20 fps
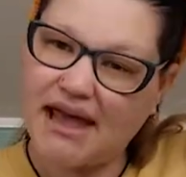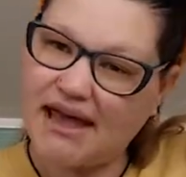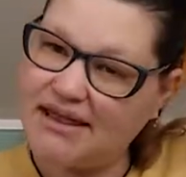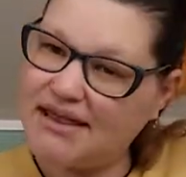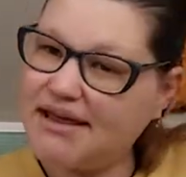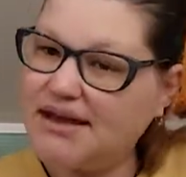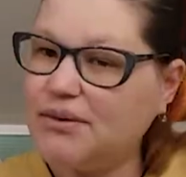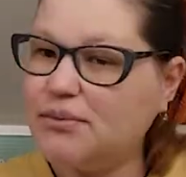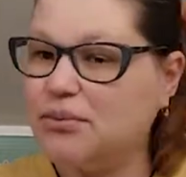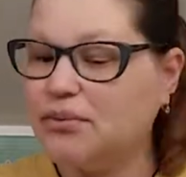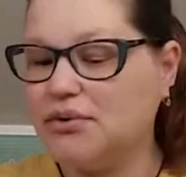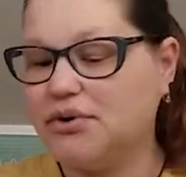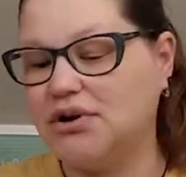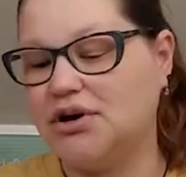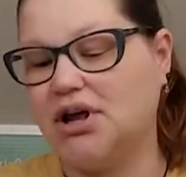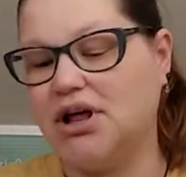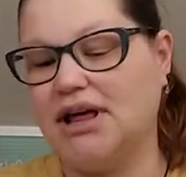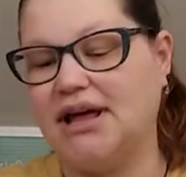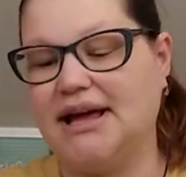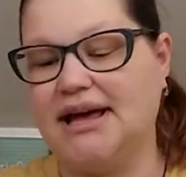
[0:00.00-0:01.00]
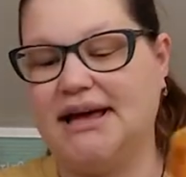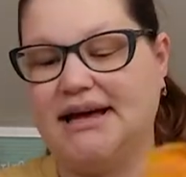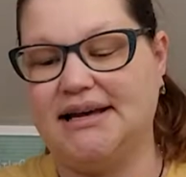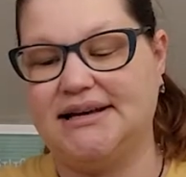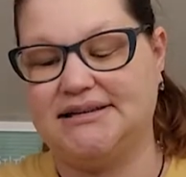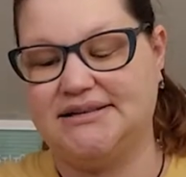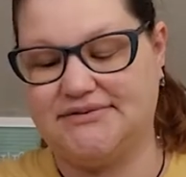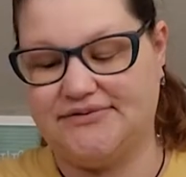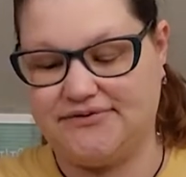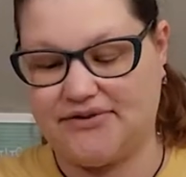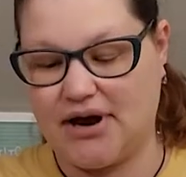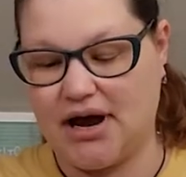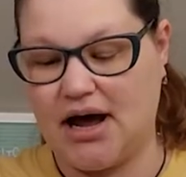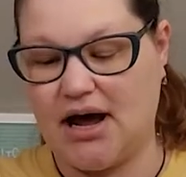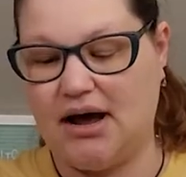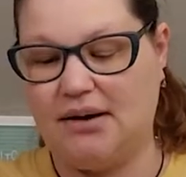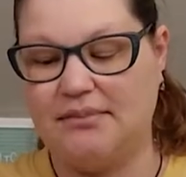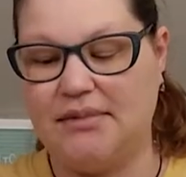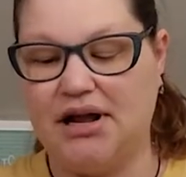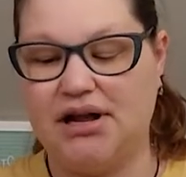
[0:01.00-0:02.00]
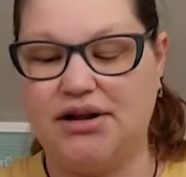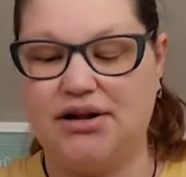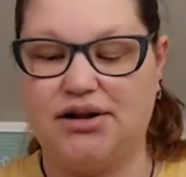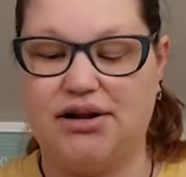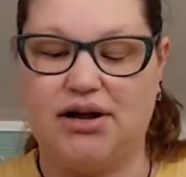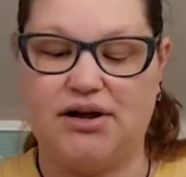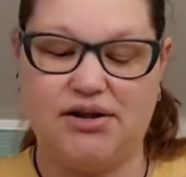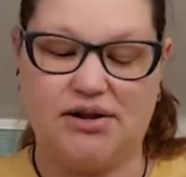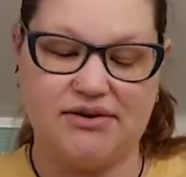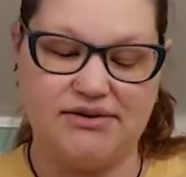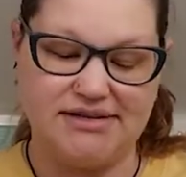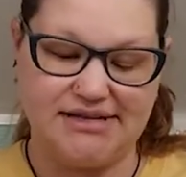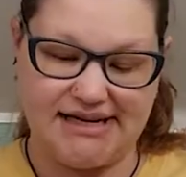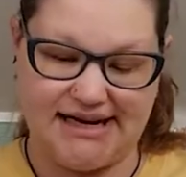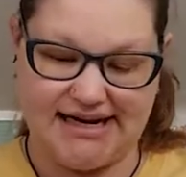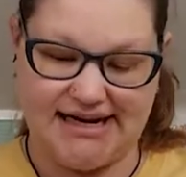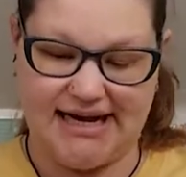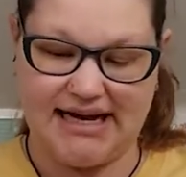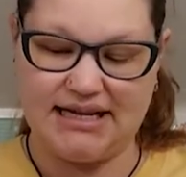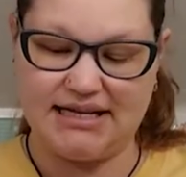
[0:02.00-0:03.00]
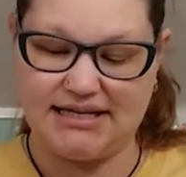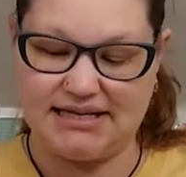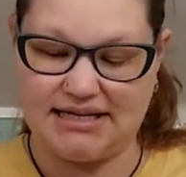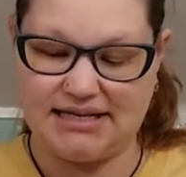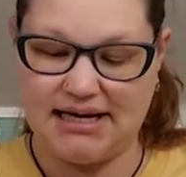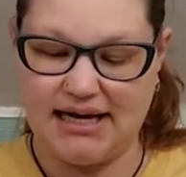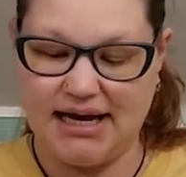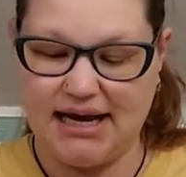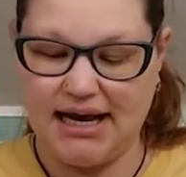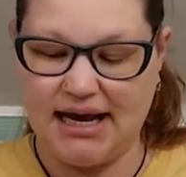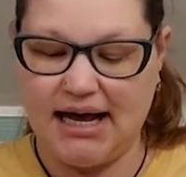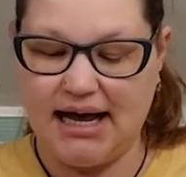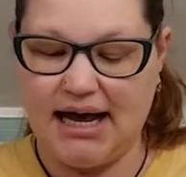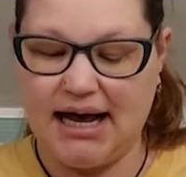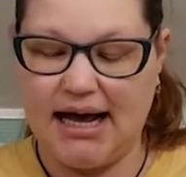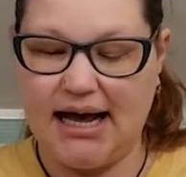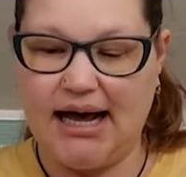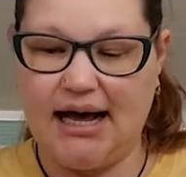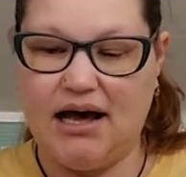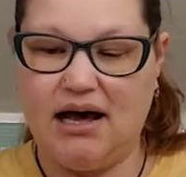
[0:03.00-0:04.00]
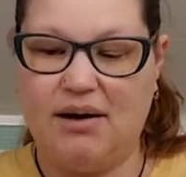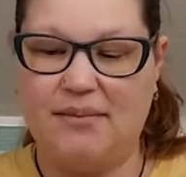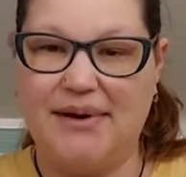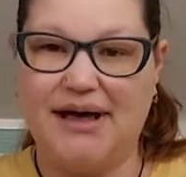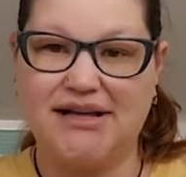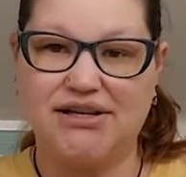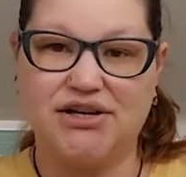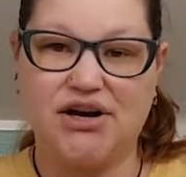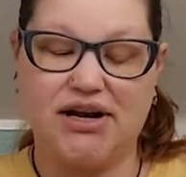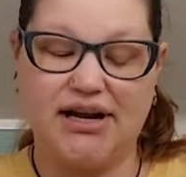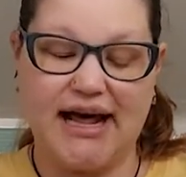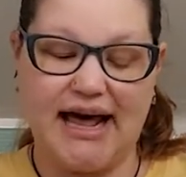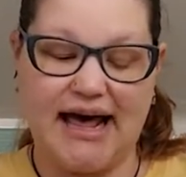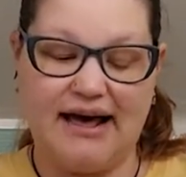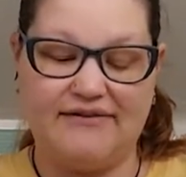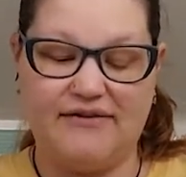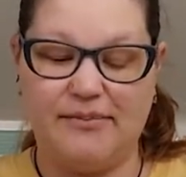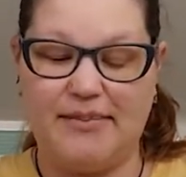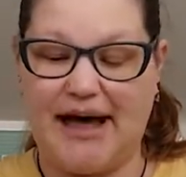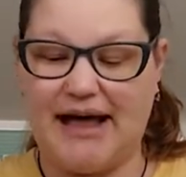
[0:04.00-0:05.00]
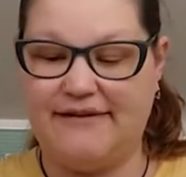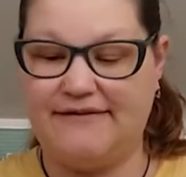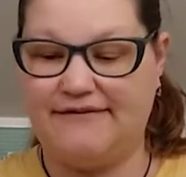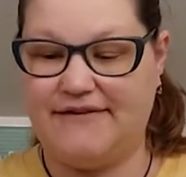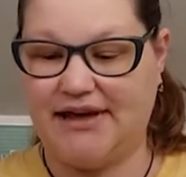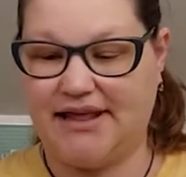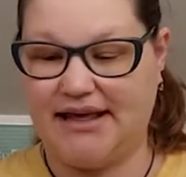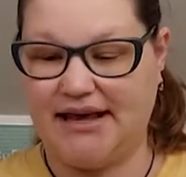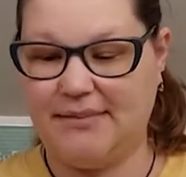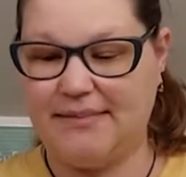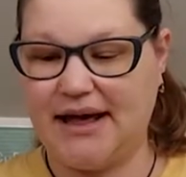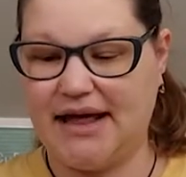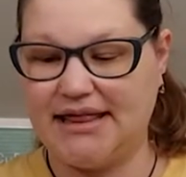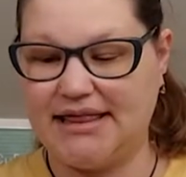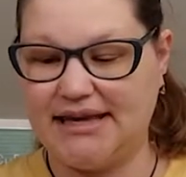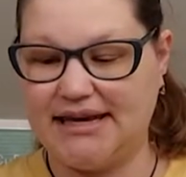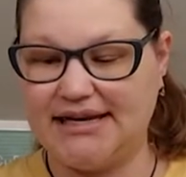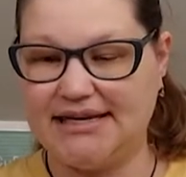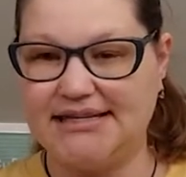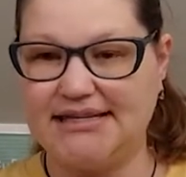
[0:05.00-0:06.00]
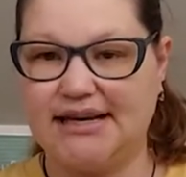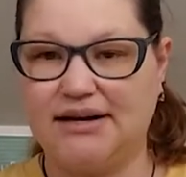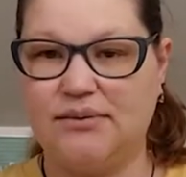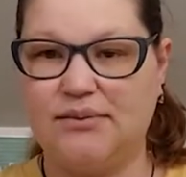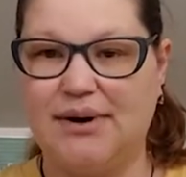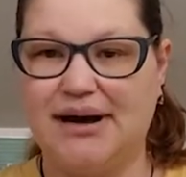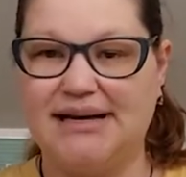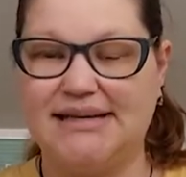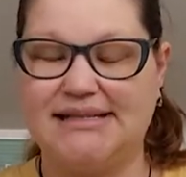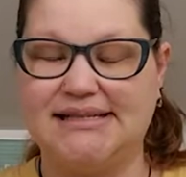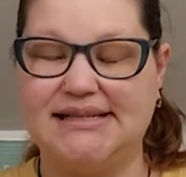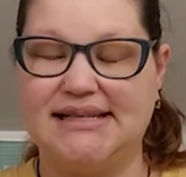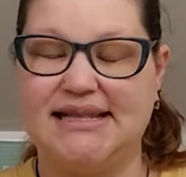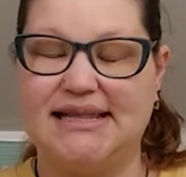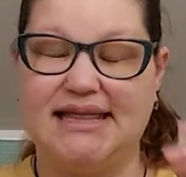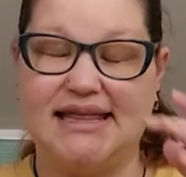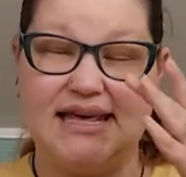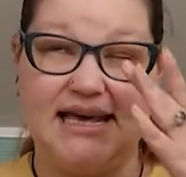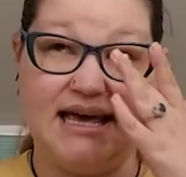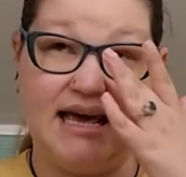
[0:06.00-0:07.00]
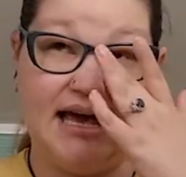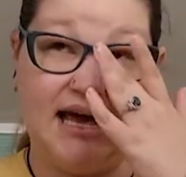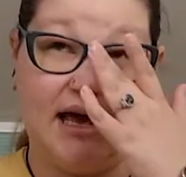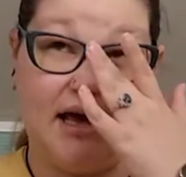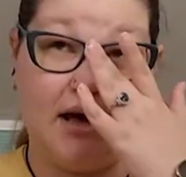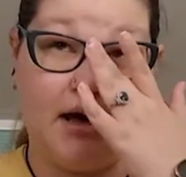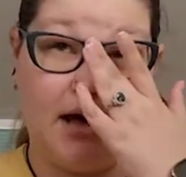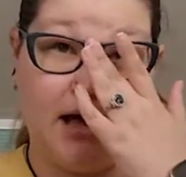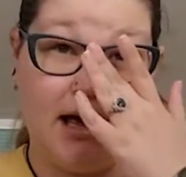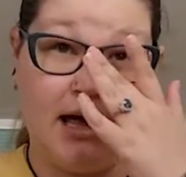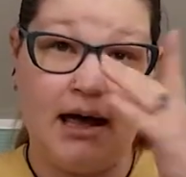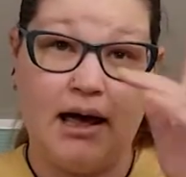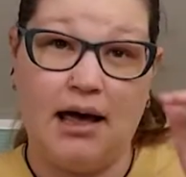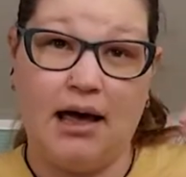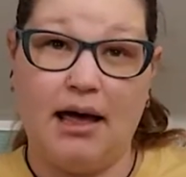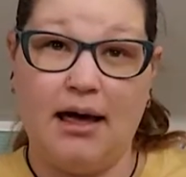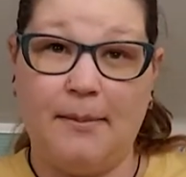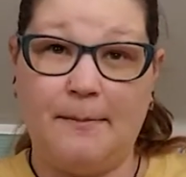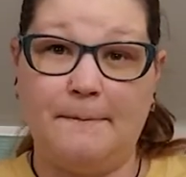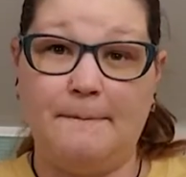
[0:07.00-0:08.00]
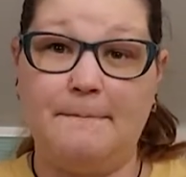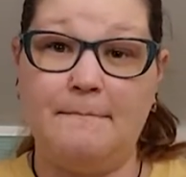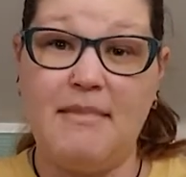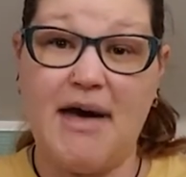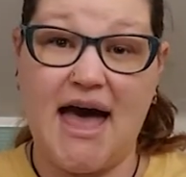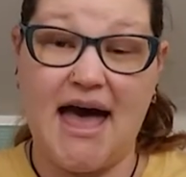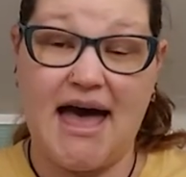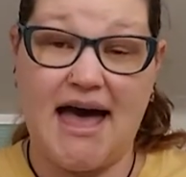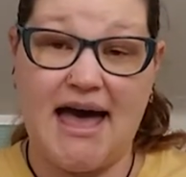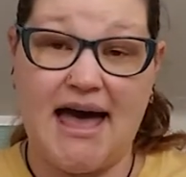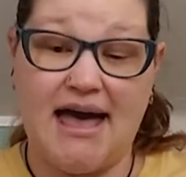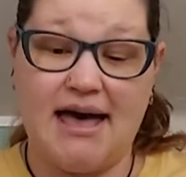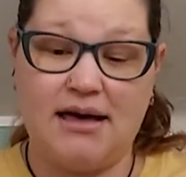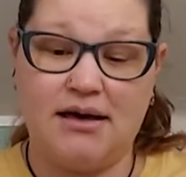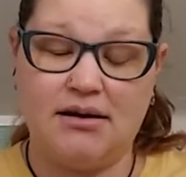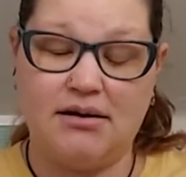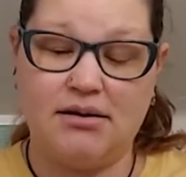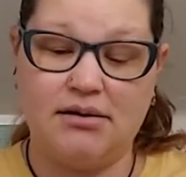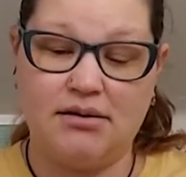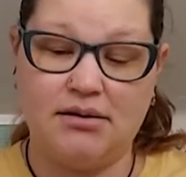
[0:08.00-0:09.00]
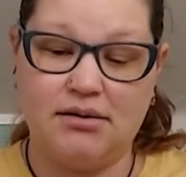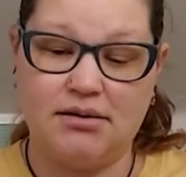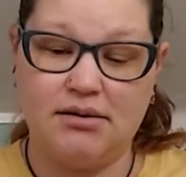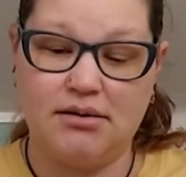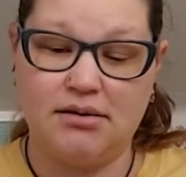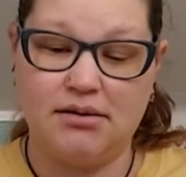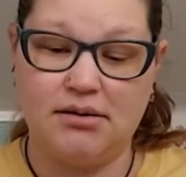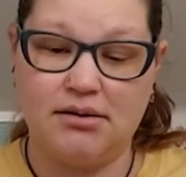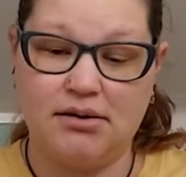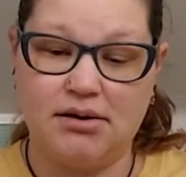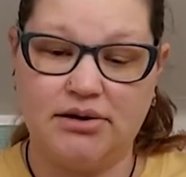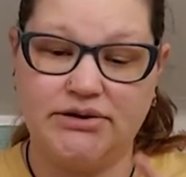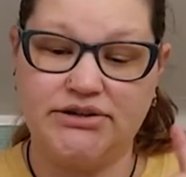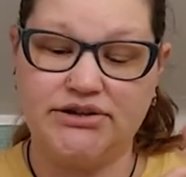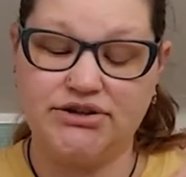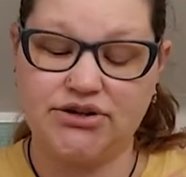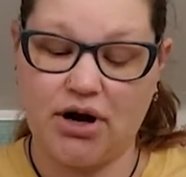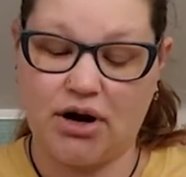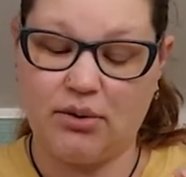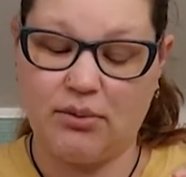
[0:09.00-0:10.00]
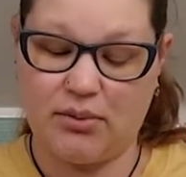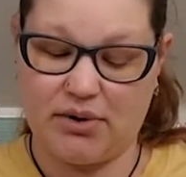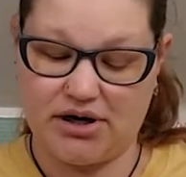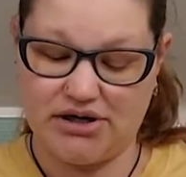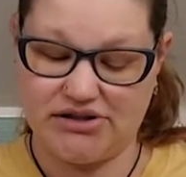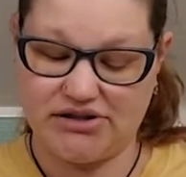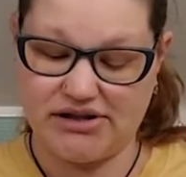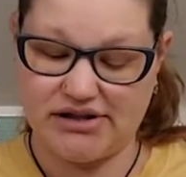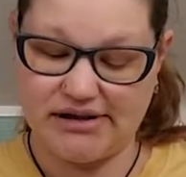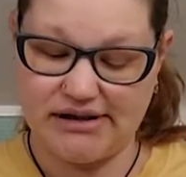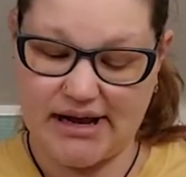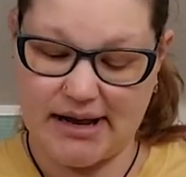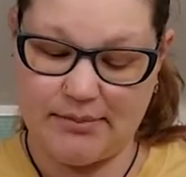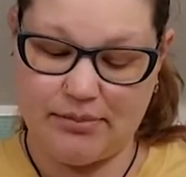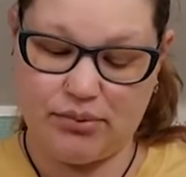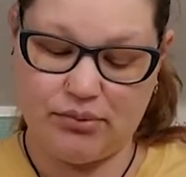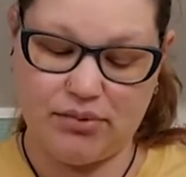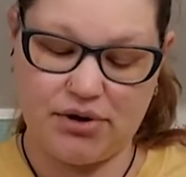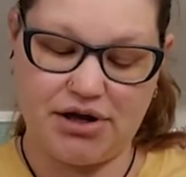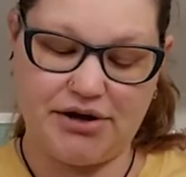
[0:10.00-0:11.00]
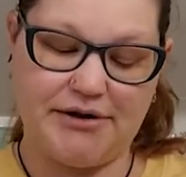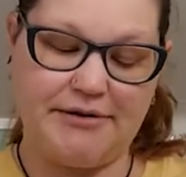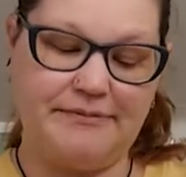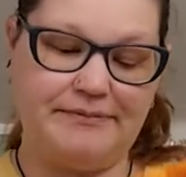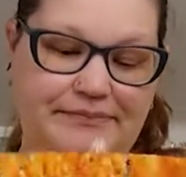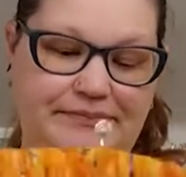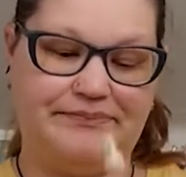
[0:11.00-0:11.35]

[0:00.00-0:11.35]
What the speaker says: The wool is from LoloDidIt, and it's called I Have a Bad Feeling About This. It was the May Star Wars Club wool,